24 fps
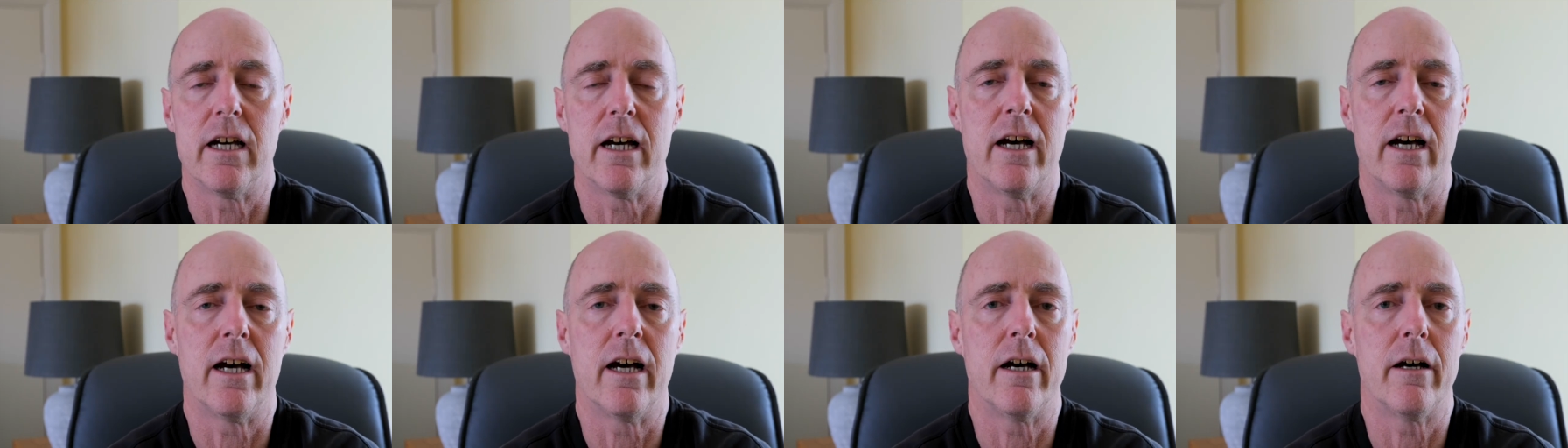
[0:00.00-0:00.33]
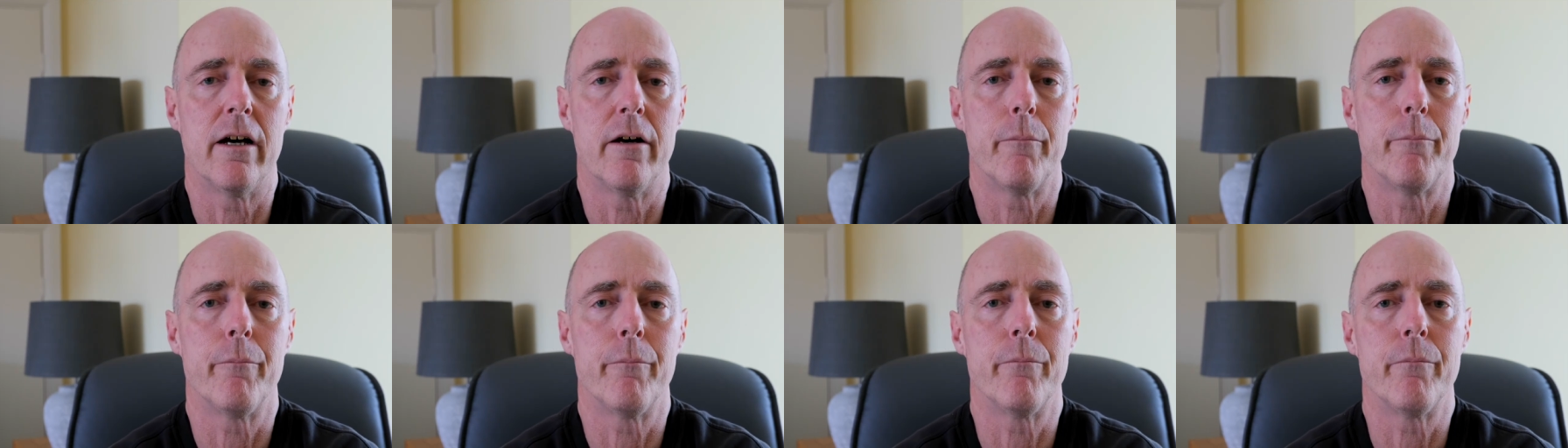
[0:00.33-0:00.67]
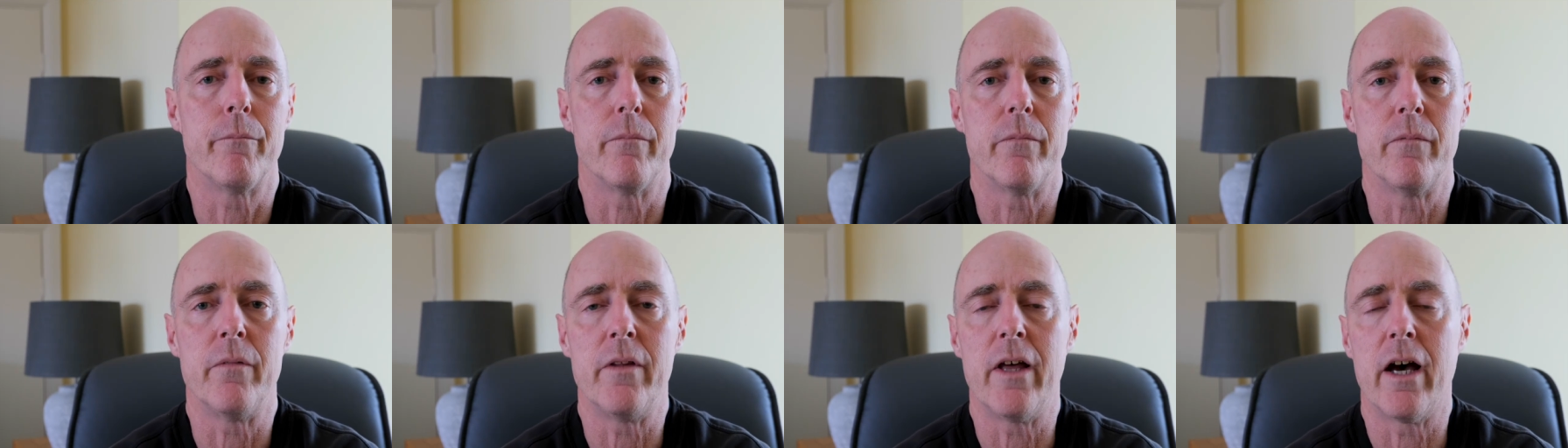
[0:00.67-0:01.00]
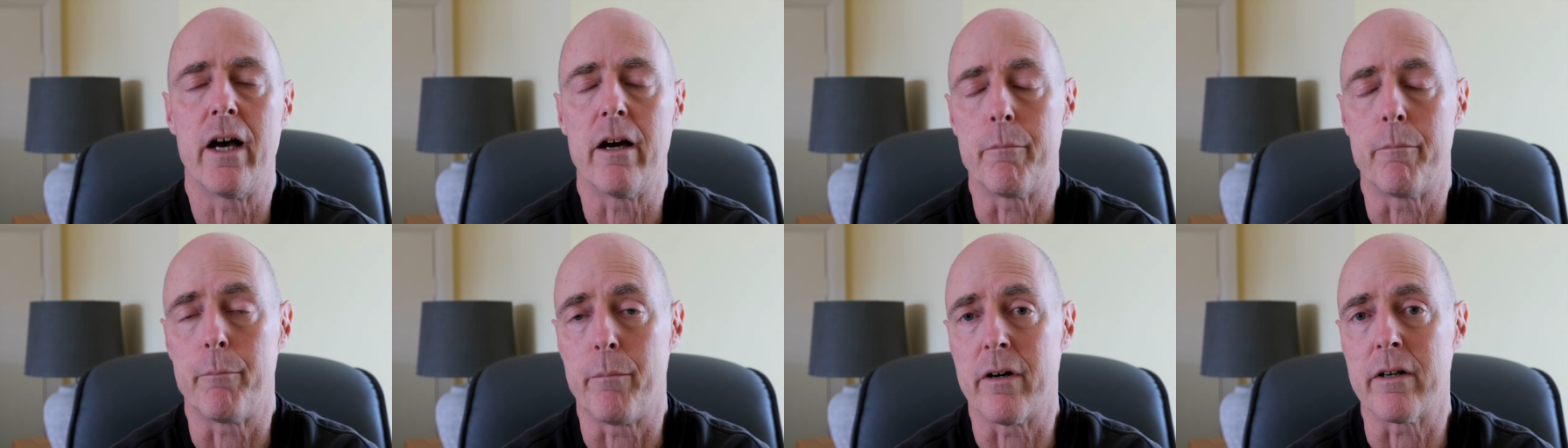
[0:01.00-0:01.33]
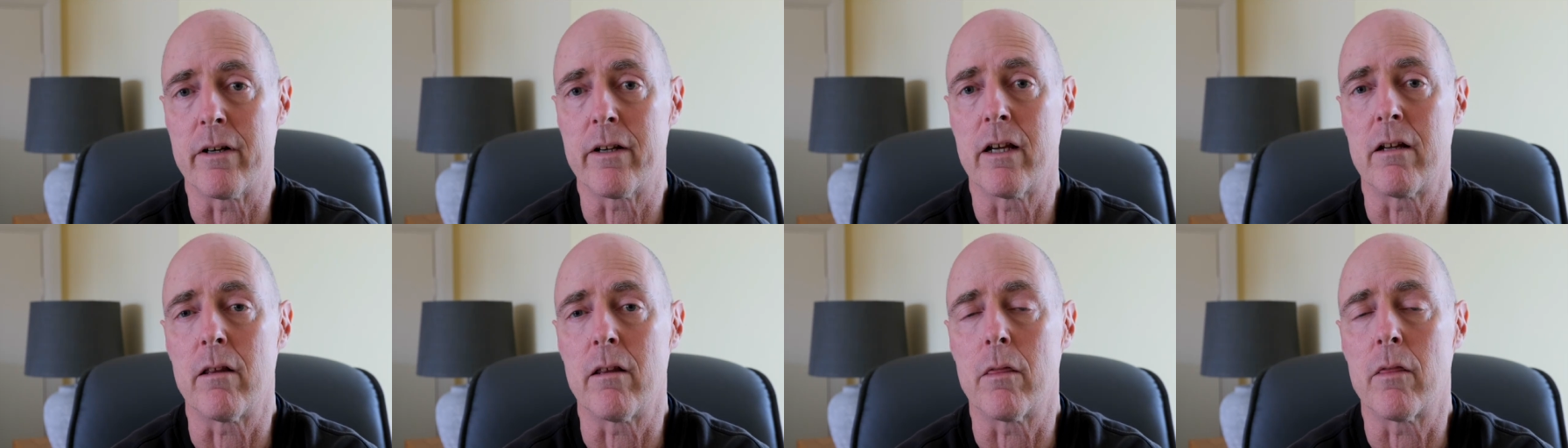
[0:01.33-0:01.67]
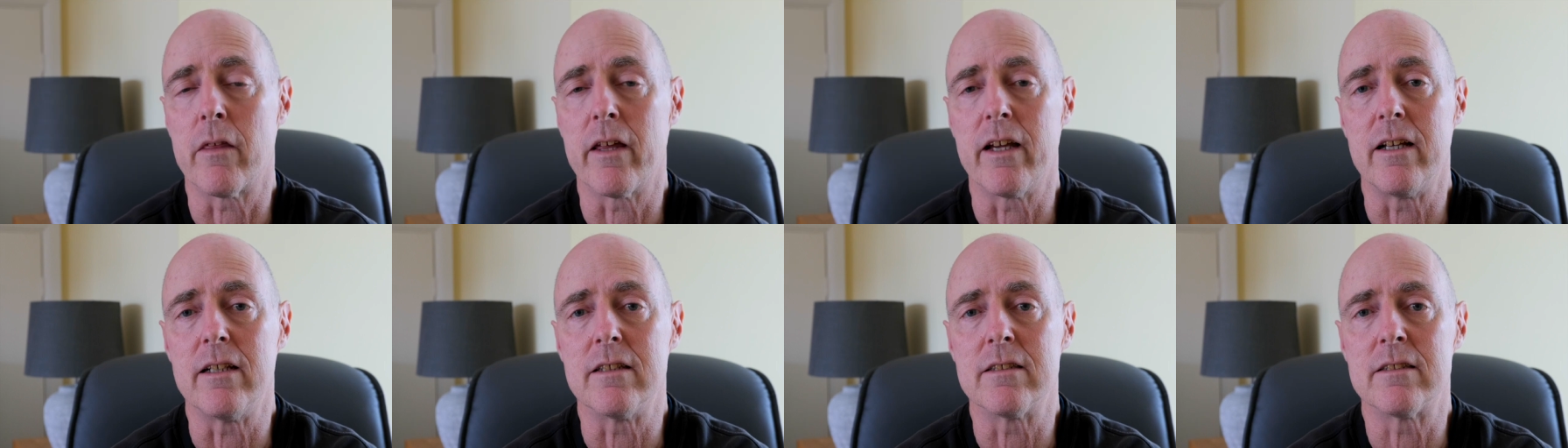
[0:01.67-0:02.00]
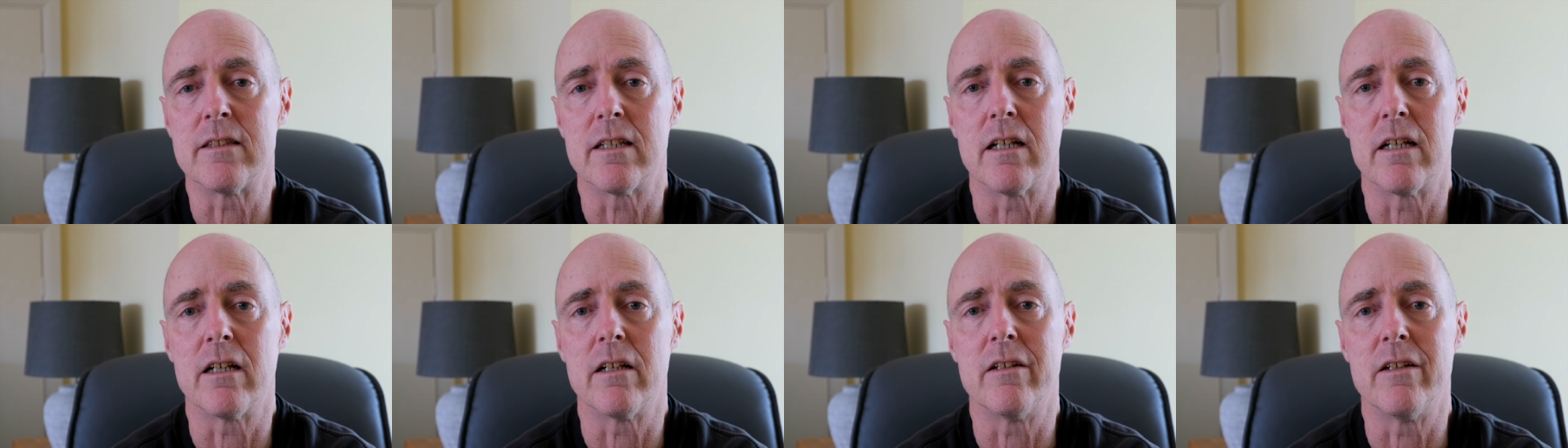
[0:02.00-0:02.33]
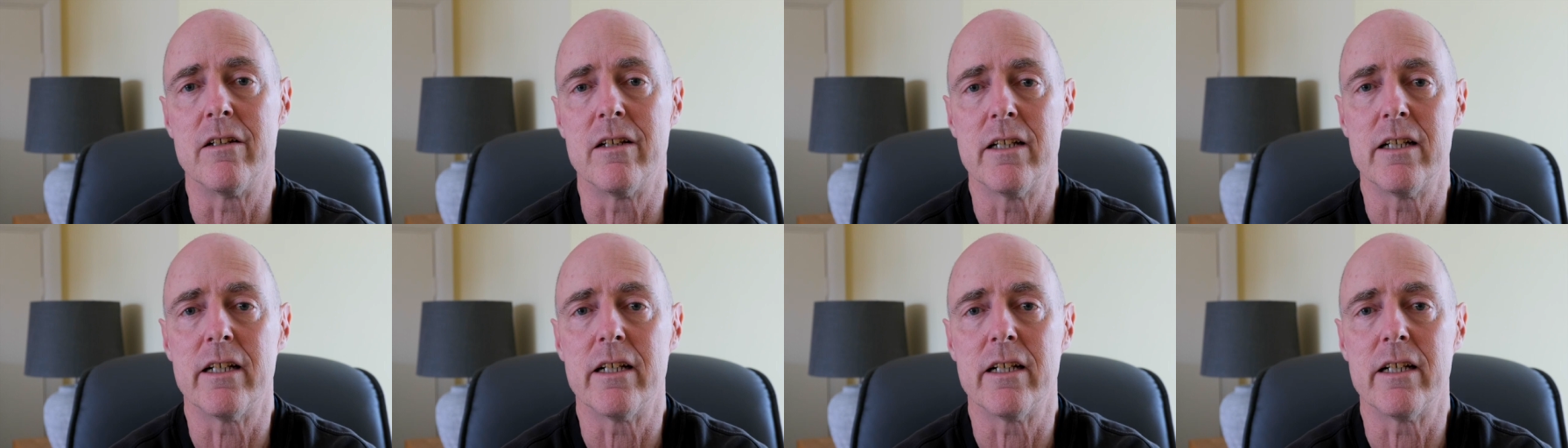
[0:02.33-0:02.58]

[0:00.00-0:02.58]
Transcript: No, I don't think so.